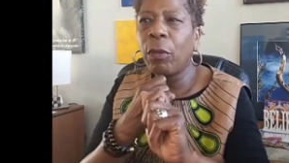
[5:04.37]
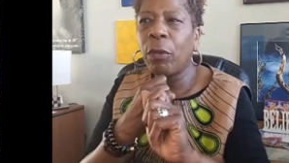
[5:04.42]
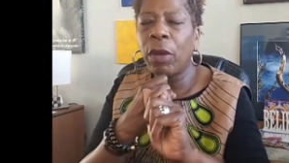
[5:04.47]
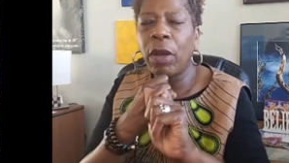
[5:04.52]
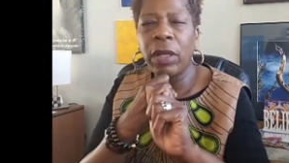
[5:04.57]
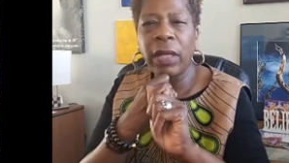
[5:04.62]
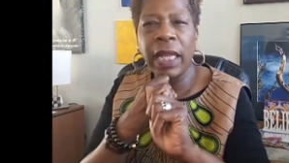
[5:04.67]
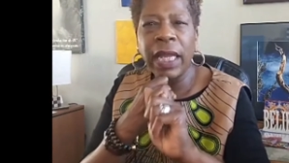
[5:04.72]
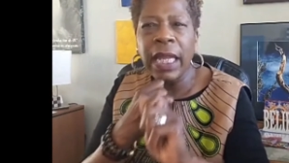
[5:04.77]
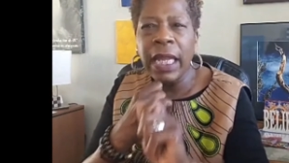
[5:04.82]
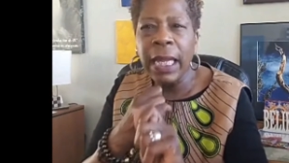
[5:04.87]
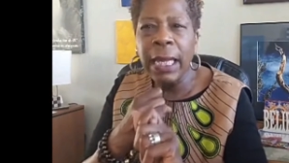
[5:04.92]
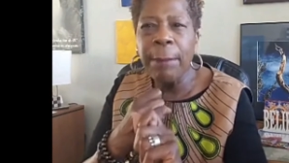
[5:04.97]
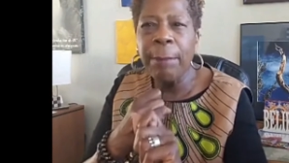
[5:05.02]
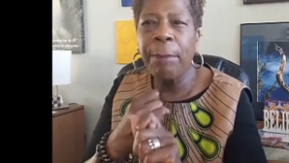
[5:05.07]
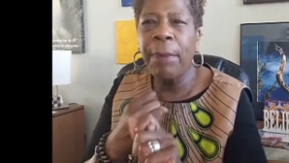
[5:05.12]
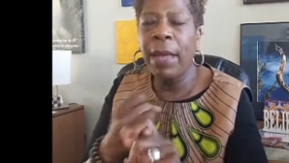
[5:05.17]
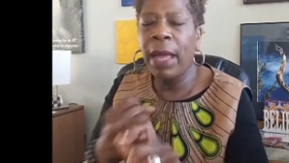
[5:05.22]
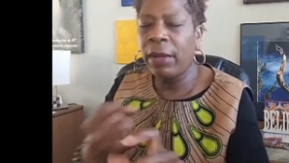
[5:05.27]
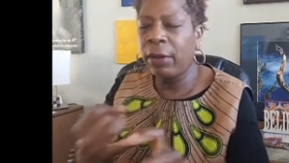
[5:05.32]
we're going to
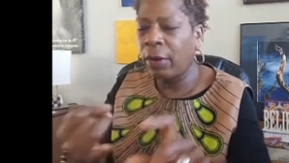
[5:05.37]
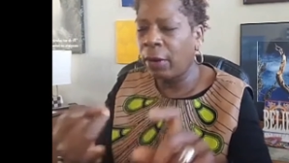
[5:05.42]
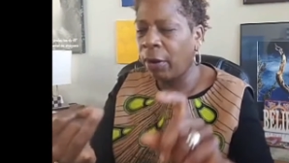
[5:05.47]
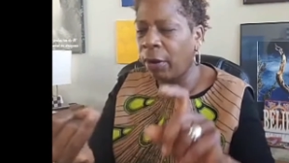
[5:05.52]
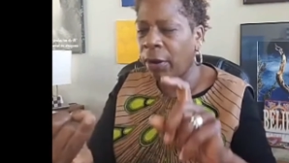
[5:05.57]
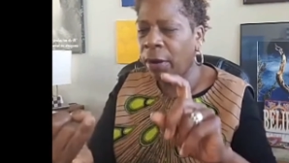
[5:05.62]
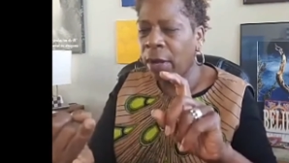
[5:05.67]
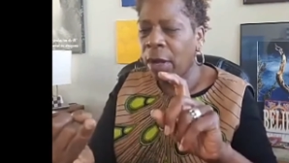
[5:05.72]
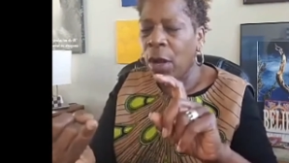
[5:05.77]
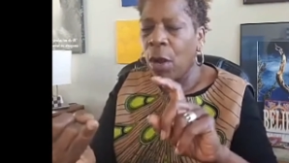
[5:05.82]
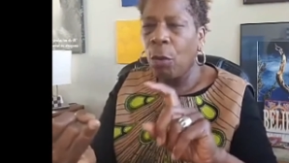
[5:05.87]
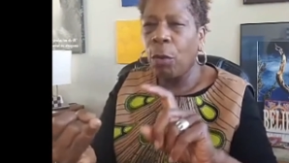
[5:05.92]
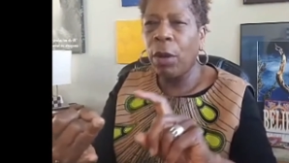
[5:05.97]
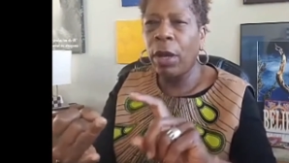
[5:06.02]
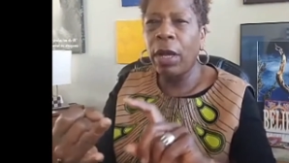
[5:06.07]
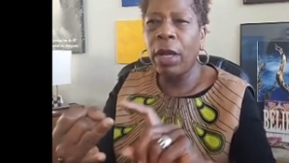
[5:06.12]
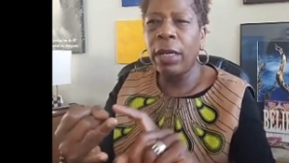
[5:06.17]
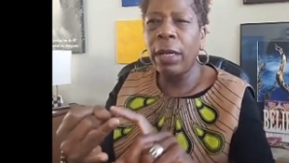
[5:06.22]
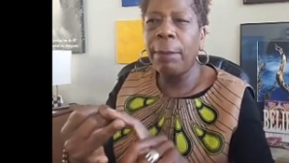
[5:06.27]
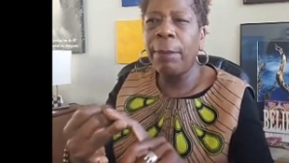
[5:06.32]
eat better.
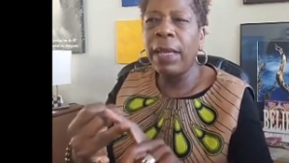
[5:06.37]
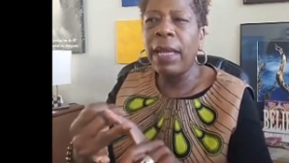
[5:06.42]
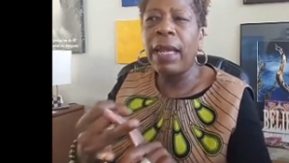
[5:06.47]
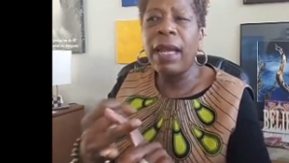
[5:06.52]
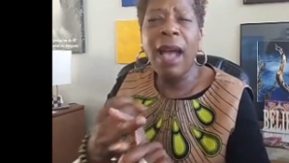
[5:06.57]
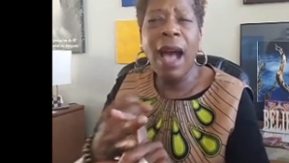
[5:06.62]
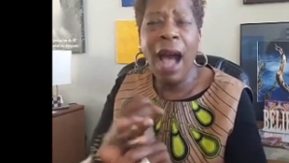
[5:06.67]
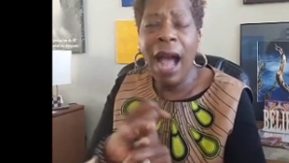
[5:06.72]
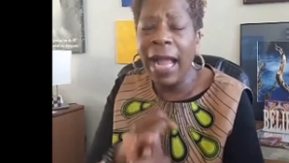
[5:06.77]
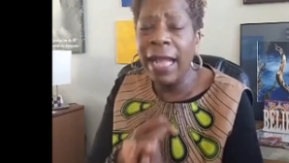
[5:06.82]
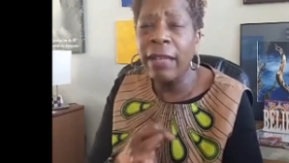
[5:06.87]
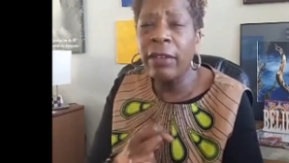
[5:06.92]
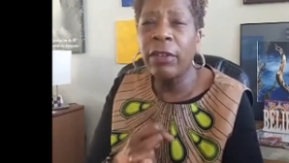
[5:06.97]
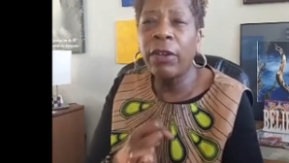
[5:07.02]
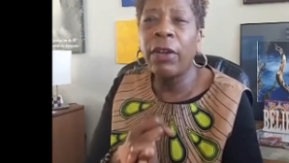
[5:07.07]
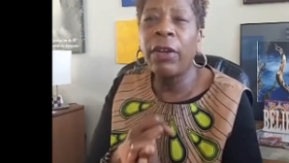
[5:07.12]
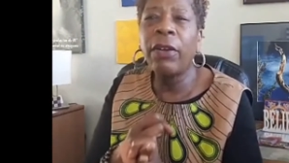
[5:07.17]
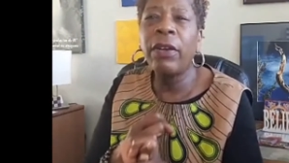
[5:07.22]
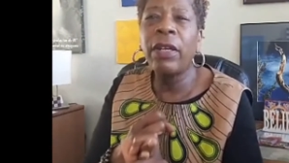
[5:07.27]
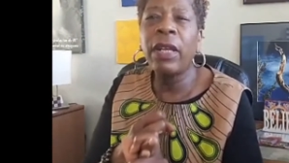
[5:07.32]
We're going to be
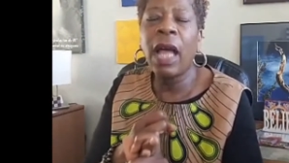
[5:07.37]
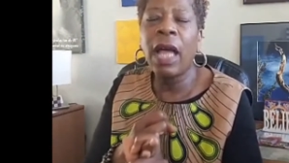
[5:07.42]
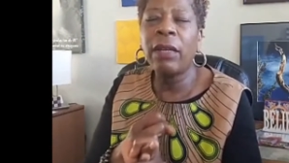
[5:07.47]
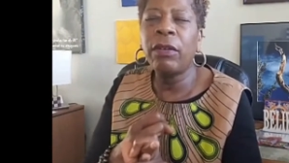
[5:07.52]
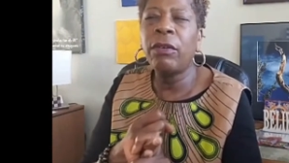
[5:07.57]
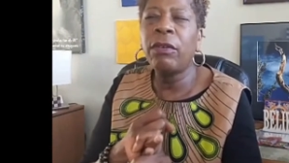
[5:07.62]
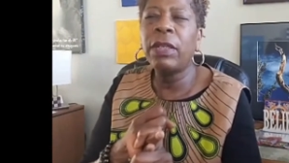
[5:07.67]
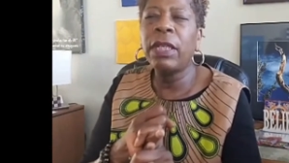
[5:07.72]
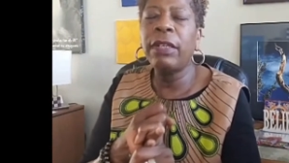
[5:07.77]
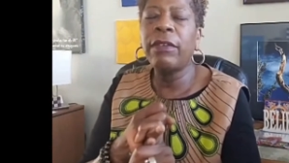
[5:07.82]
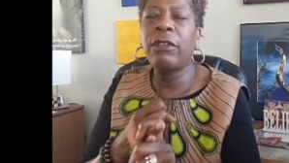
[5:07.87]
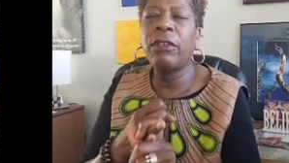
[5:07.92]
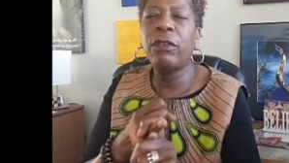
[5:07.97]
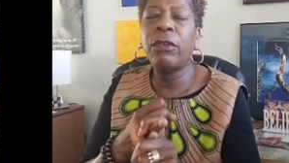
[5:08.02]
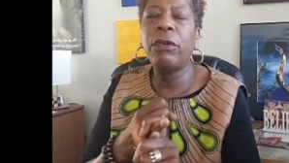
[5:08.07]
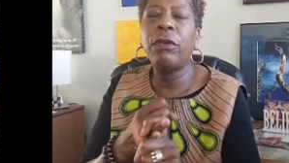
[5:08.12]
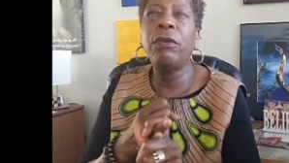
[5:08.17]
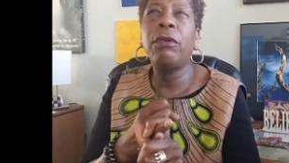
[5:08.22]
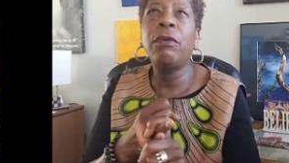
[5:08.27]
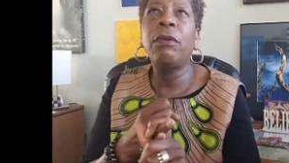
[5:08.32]
kinder, not only
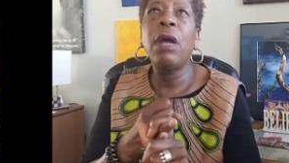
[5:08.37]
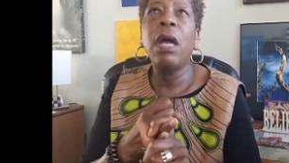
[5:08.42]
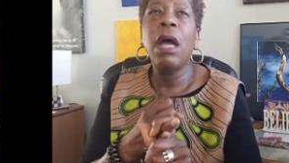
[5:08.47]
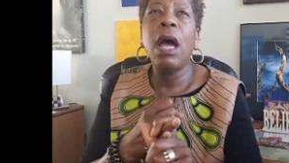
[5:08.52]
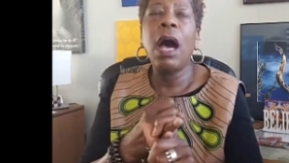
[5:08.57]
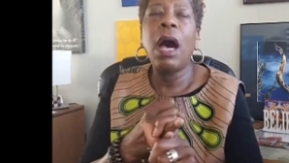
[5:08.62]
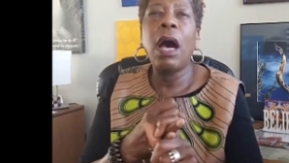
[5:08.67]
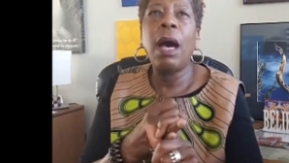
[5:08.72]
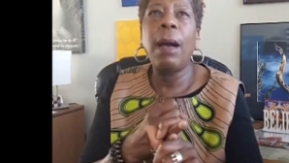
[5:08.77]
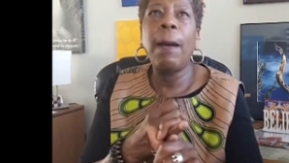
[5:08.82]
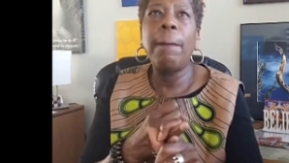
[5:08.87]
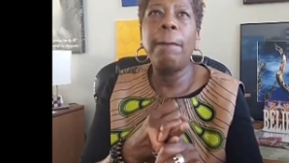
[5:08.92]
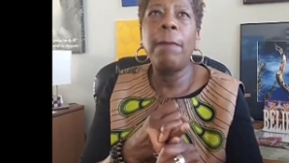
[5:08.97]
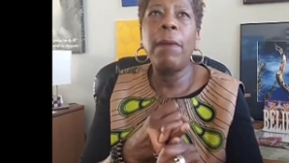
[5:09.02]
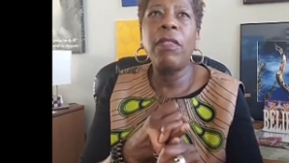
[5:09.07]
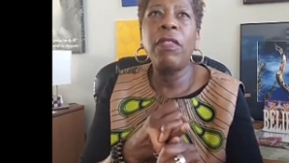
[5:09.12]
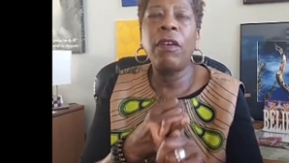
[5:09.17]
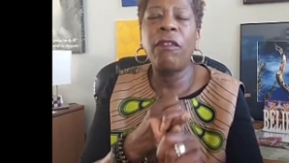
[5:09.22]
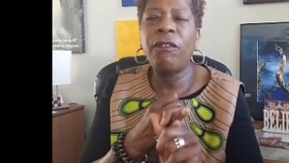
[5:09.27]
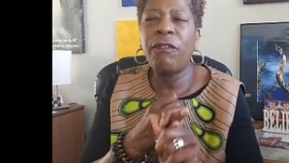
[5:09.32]
to,
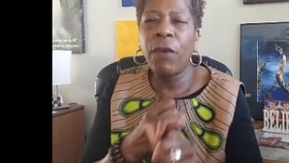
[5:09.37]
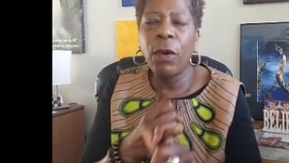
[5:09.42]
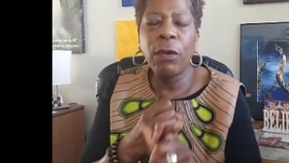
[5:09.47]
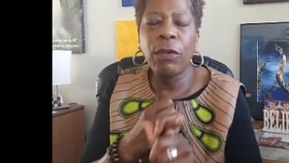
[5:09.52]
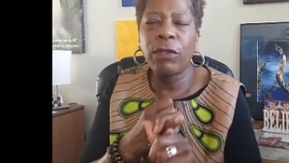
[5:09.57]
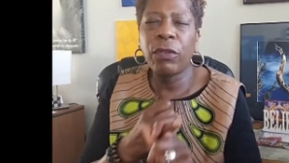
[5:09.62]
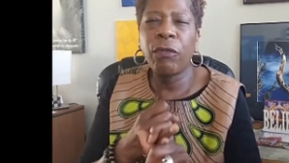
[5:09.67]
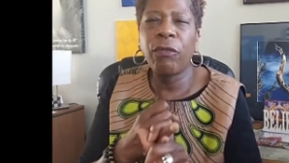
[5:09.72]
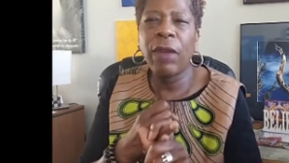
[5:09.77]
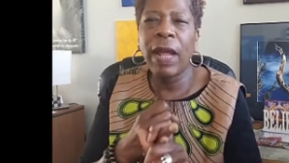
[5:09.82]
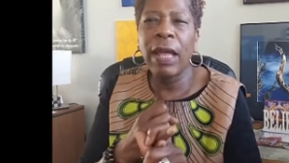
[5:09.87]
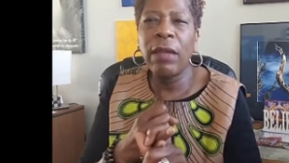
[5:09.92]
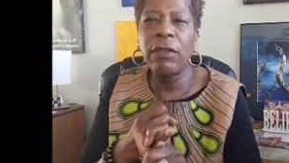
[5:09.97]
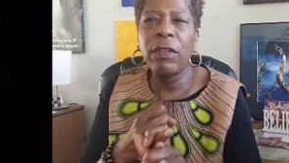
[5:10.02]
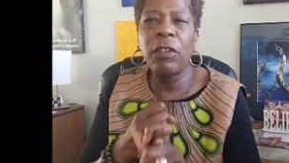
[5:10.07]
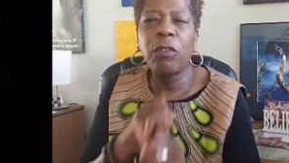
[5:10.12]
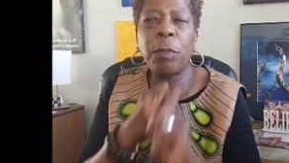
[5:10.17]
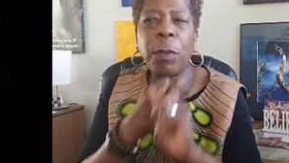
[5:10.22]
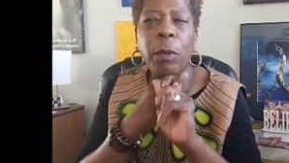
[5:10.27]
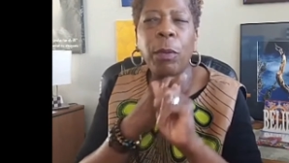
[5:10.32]
um, the folks
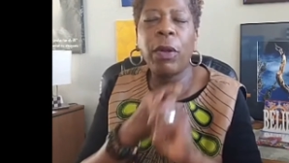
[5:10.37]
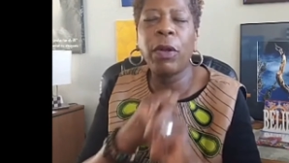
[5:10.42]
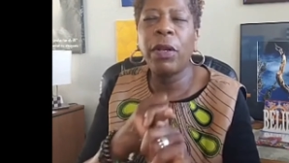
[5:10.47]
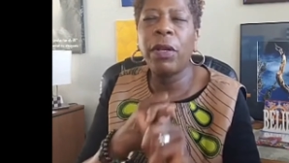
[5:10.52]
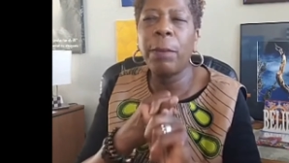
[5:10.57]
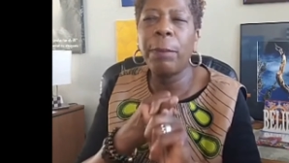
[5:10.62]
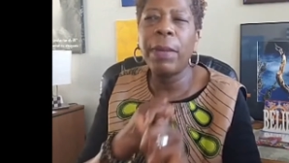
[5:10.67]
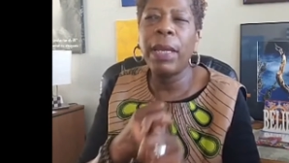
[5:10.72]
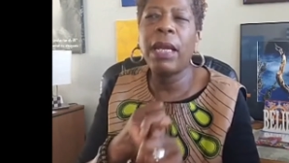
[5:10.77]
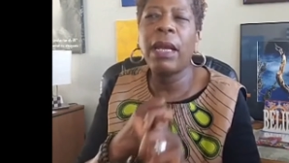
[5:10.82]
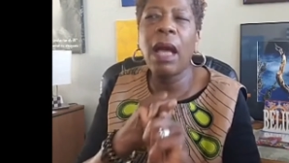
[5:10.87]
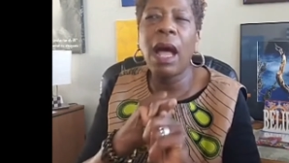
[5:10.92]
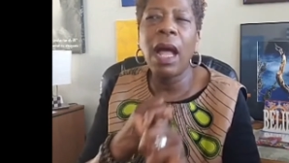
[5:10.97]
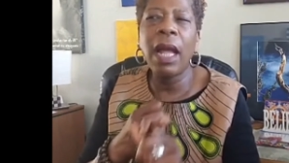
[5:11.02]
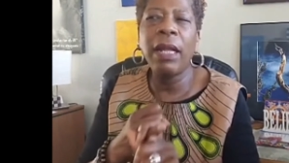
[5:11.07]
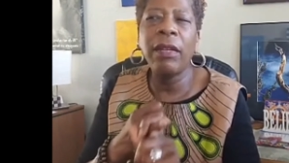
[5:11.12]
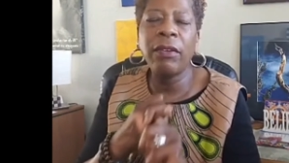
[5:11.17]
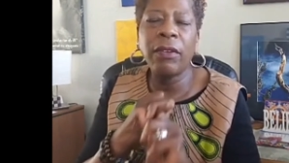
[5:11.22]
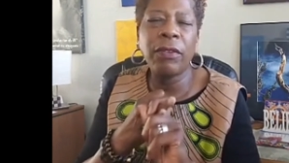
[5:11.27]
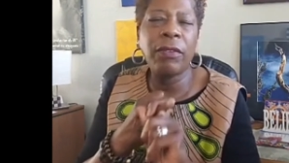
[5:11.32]
around us, but we're going to be
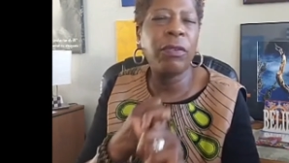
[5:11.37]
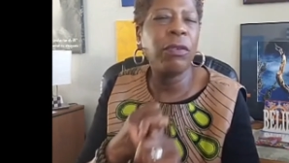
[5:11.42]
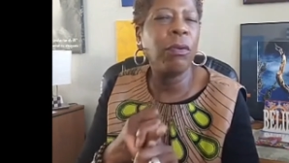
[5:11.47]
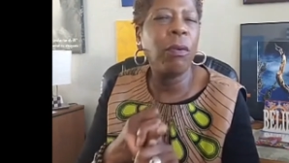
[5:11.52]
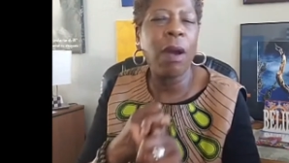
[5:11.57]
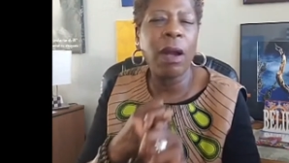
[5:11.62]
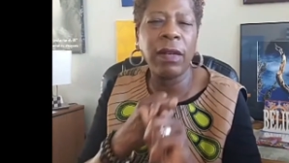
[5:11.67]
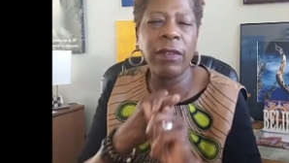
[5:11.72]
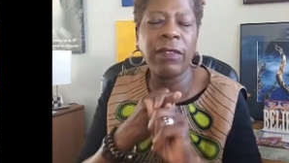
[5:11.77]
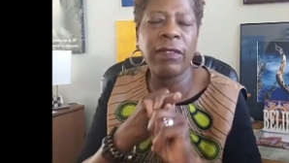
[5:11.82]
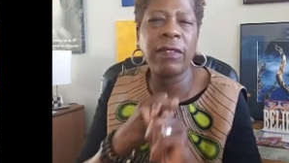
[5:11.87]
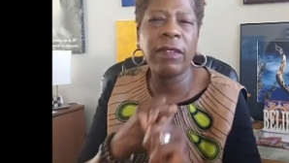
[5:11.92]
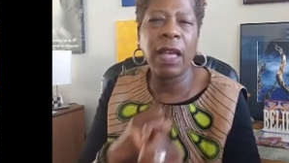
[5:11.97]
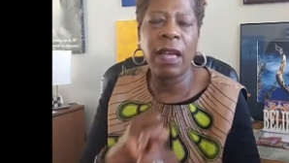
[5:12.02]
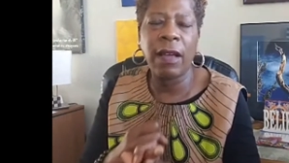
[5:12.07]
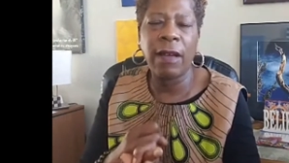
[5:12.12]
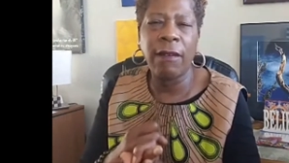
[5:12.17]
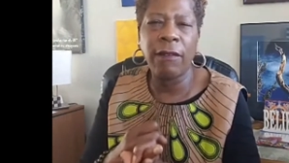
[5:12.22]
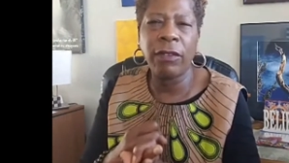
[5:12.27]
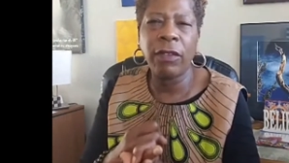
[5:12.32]
kinder to
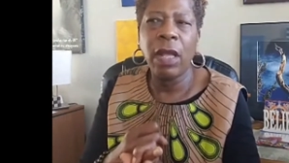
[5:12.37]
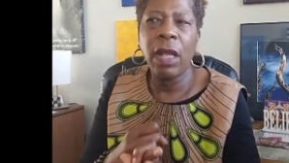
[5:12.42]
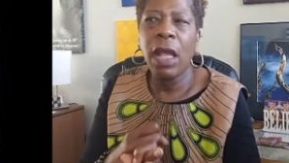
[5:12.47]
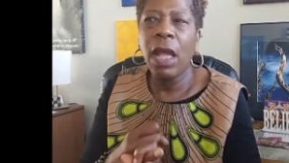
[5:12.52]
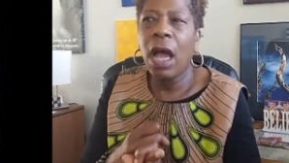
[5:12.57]
ourselves.